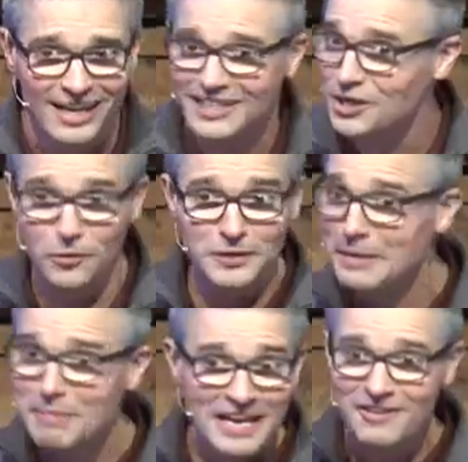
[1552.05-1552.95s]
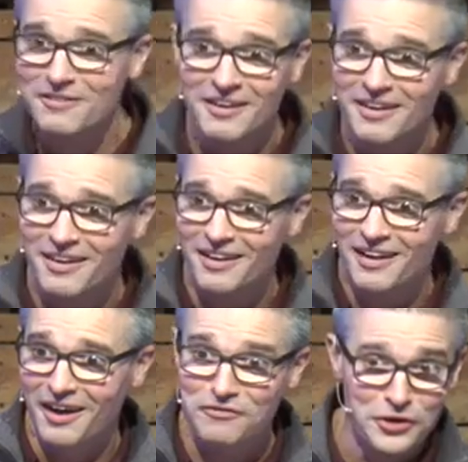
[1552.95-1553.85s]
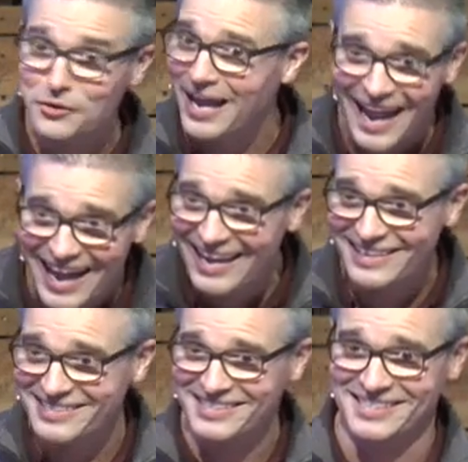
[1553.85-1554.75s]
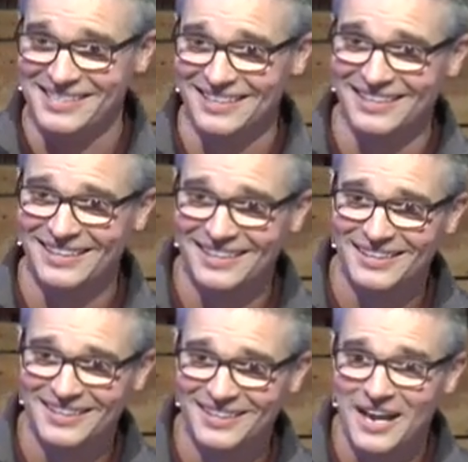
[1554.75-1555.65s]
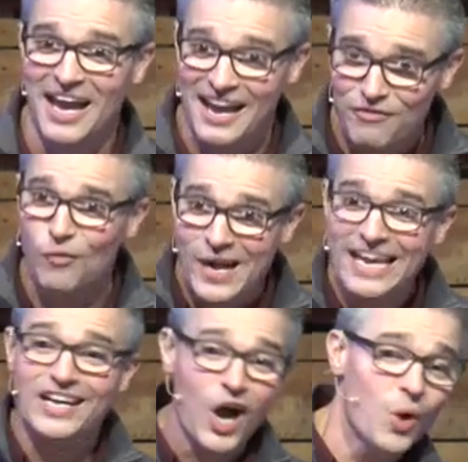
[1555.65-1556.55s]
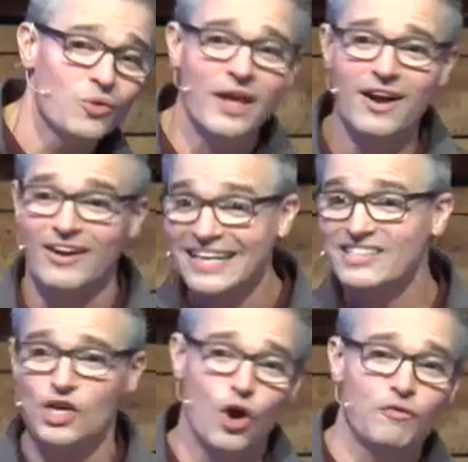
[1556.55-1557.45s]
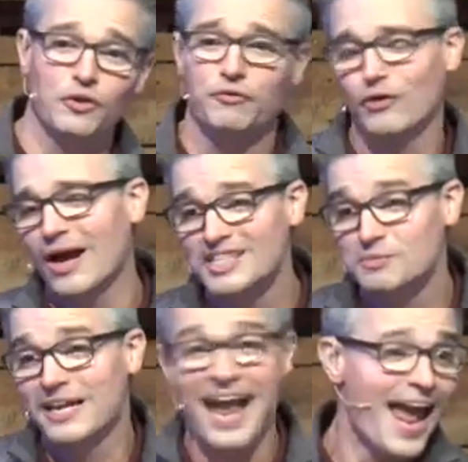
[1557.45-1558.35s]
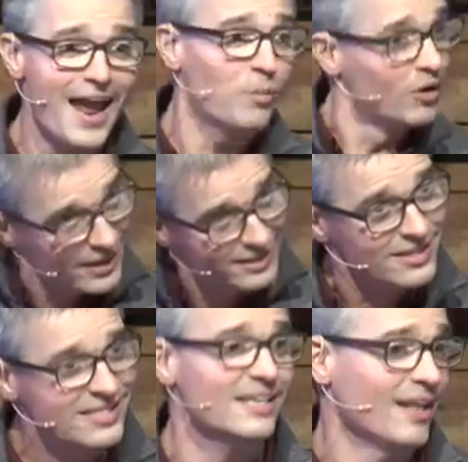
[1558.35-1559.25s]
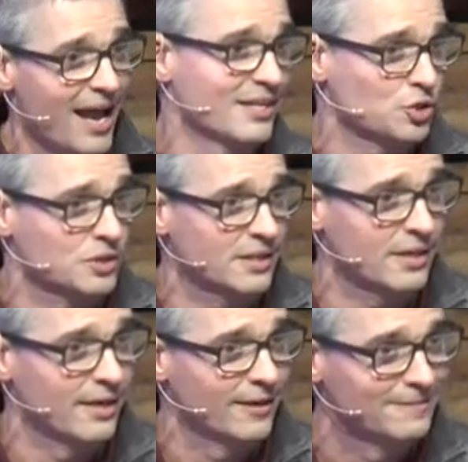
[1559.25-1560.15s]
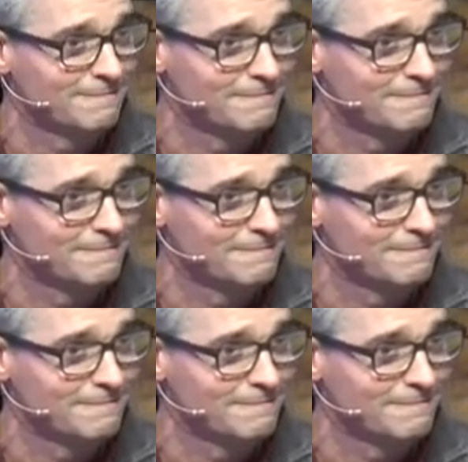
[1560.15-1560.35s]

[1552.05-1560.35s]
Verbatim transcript: It's only been a few days. If we go there, it's over for us, but hey, we'll get to see Lazarus again.